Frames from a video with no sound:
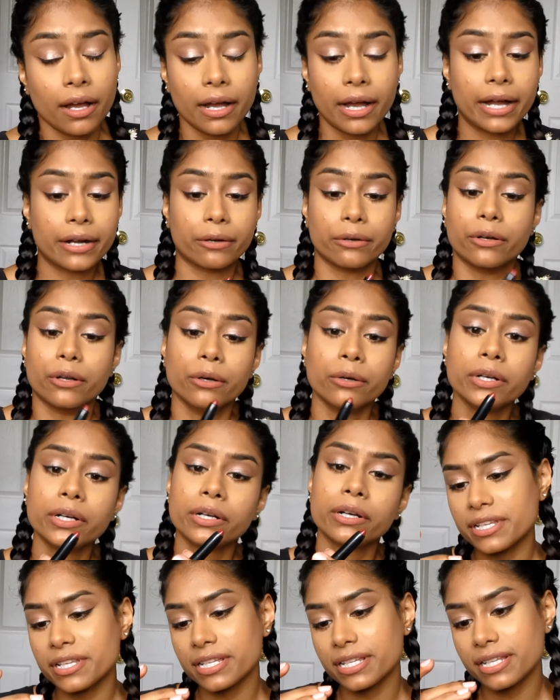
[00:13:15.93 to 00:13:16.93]
I don't know.
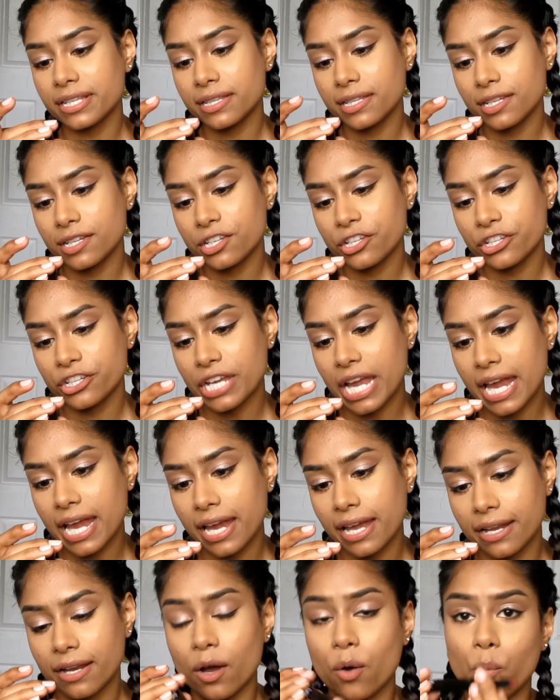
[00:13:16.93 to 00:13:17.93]
This is in the
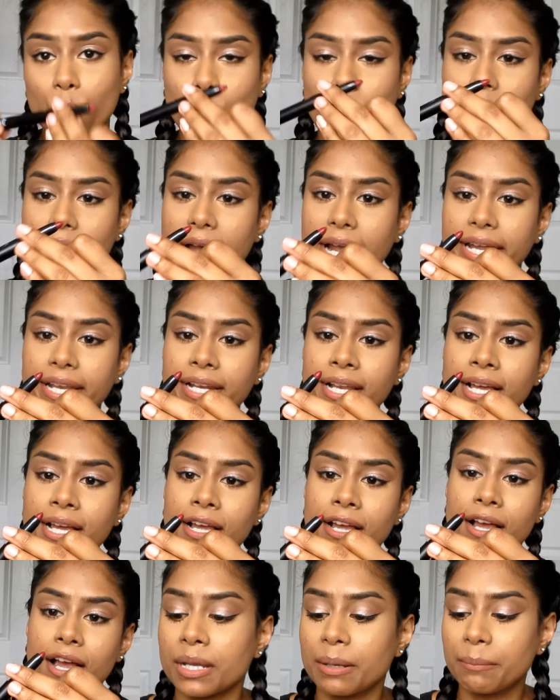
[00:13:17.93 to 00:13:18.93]
shade Wine,
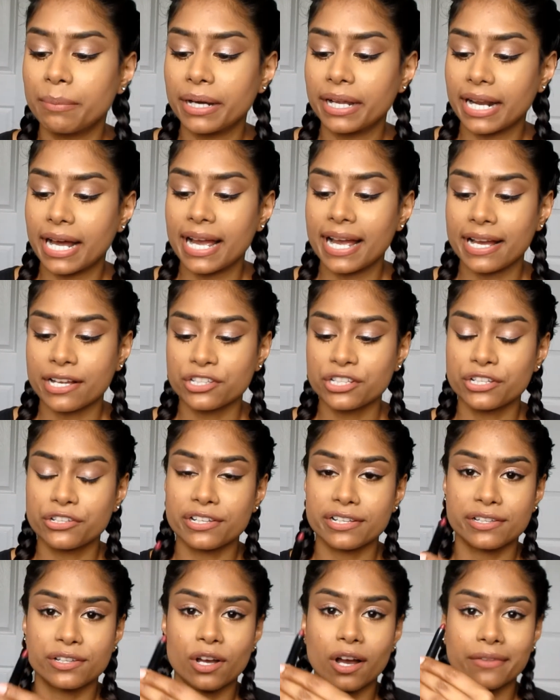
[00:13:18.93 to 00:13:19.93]
but I actually
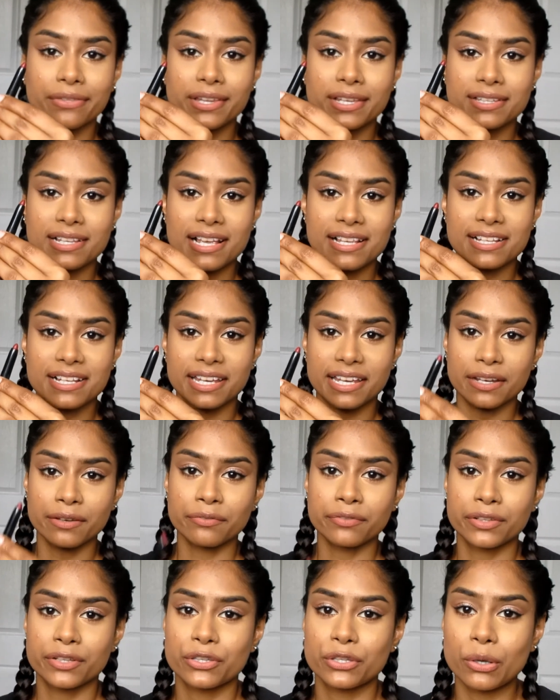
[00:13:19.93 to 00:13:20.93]
just got this as a
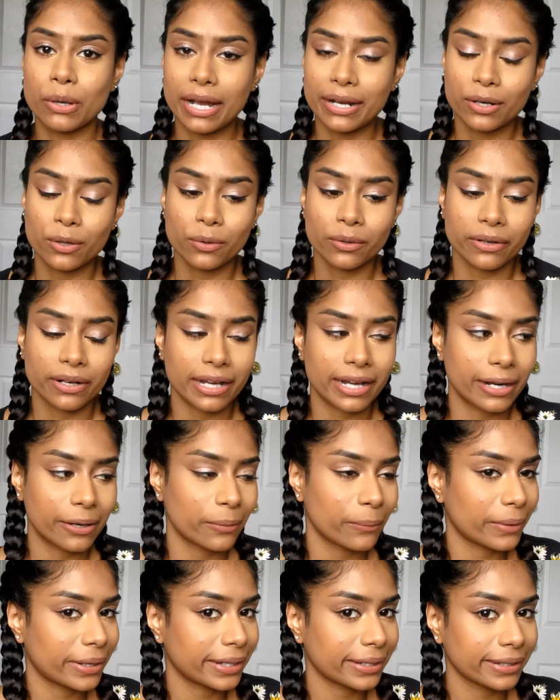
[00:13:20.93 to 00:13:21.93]
gift, so I don't
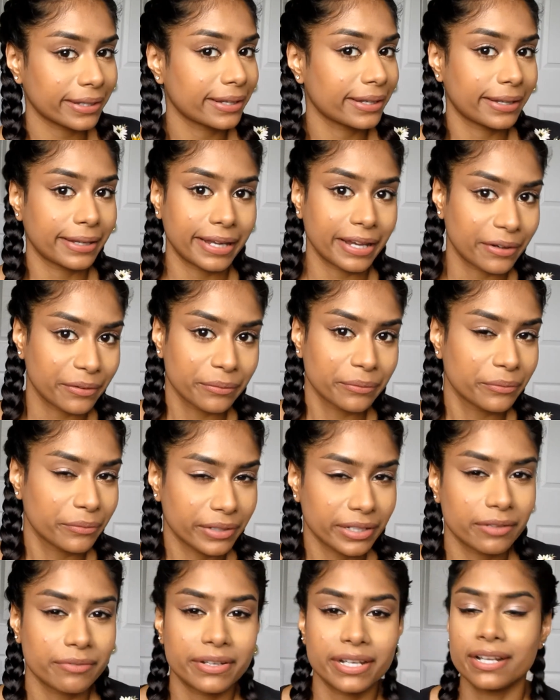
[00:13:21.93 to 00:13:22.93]
want to get
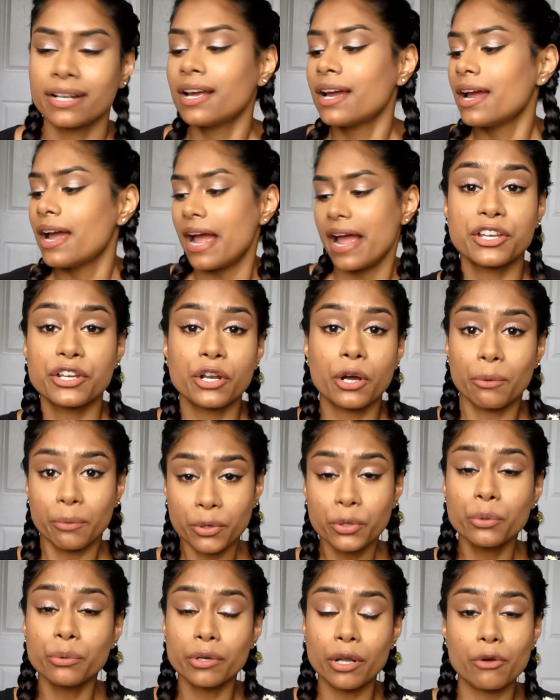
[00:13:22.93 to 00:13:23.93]
rid of it. And you know,
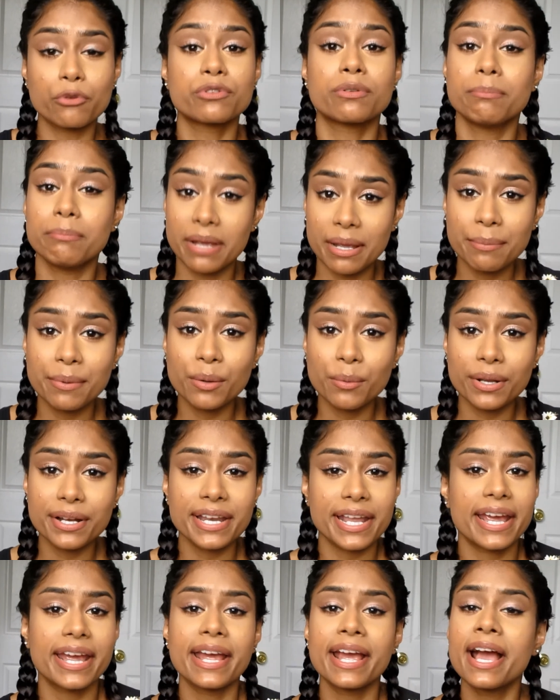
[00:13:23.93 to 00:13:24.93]
who knows? Maybe one
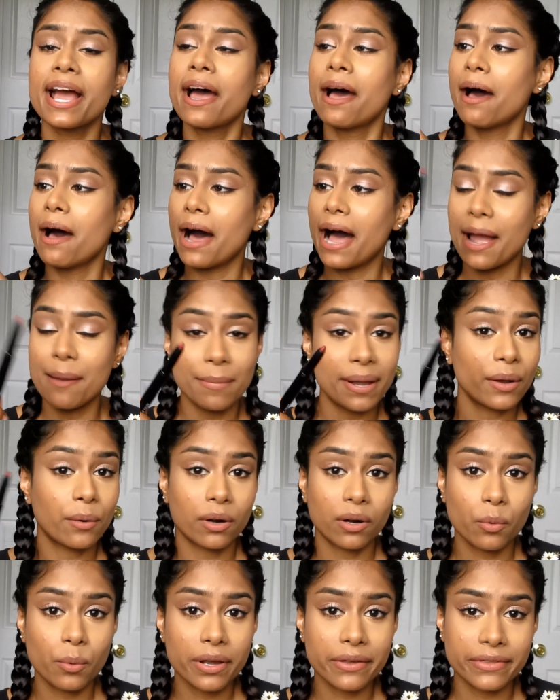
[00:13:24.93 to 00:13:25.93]
day I might
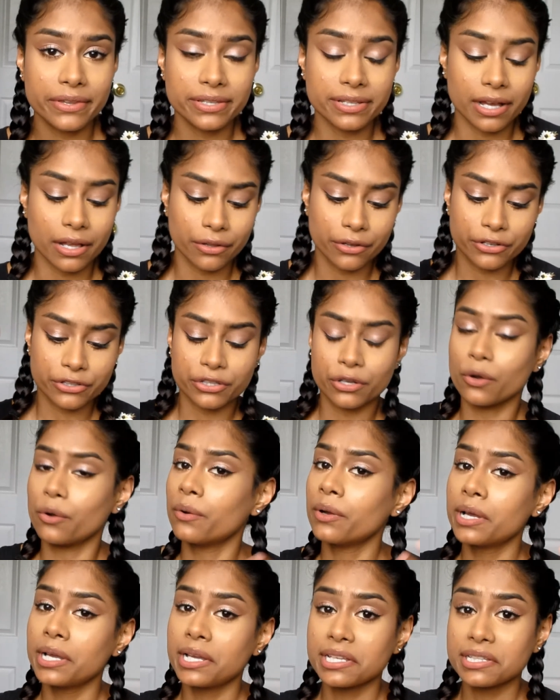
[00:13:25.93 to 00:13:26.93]
want to wear this color,
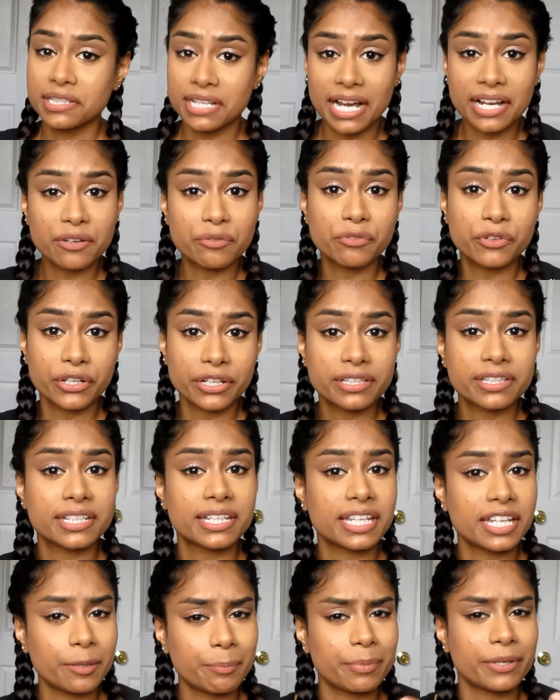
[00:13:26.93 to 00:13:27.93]
so it's kind of good to
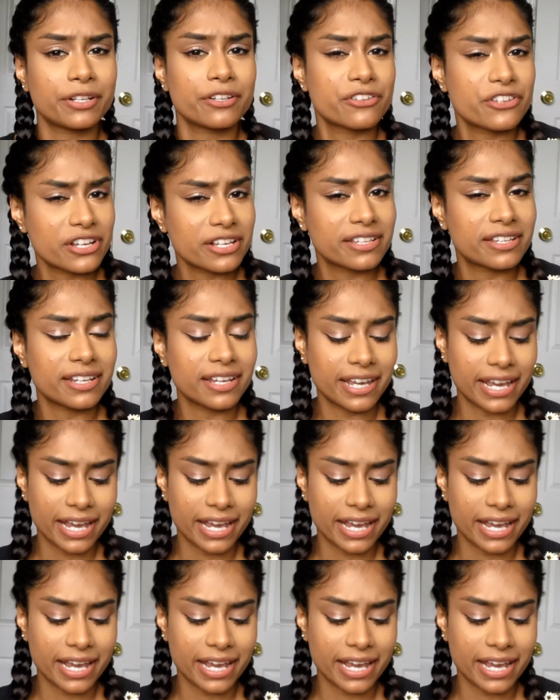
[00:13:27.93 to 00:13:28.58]
keep it just in